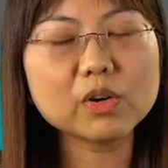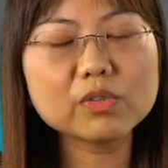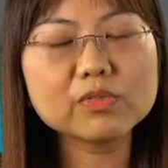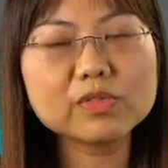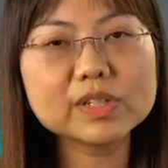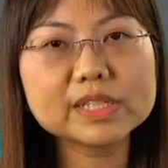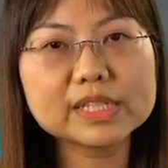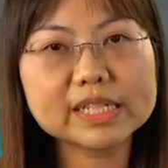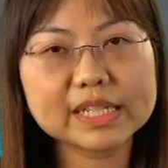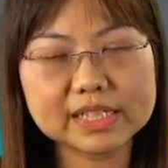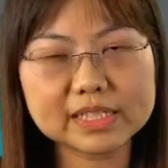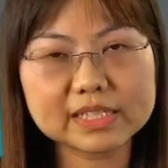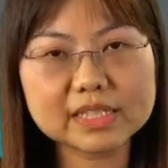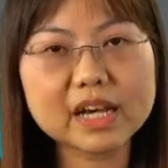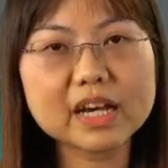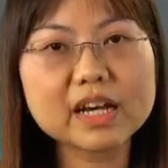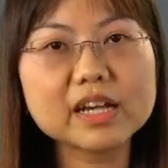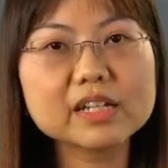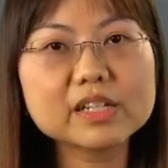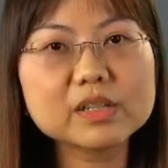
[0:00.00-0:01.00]
over the
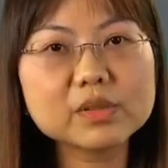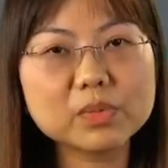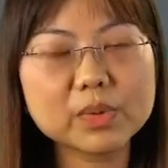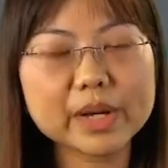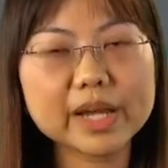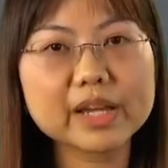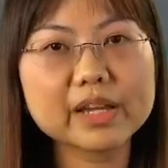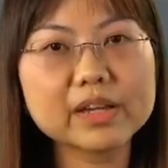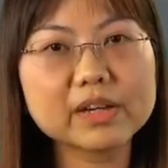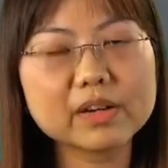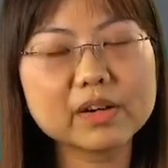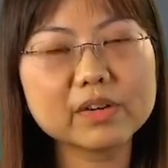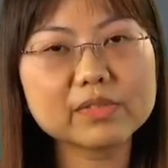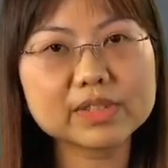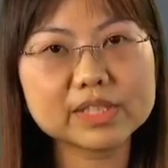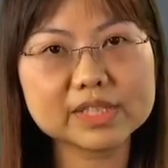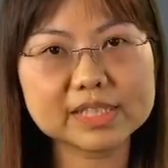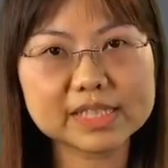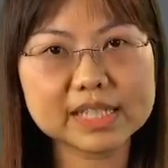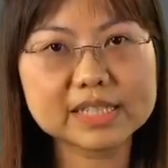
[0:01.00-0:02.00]
entire wear
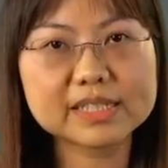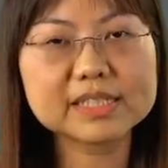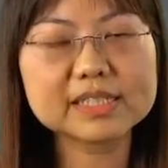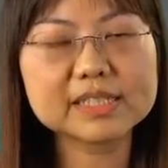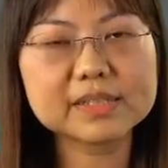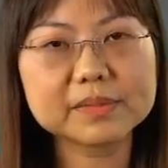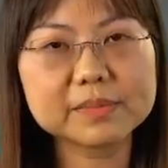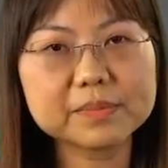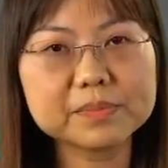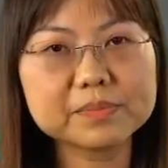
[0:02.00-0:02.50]
of the sensor.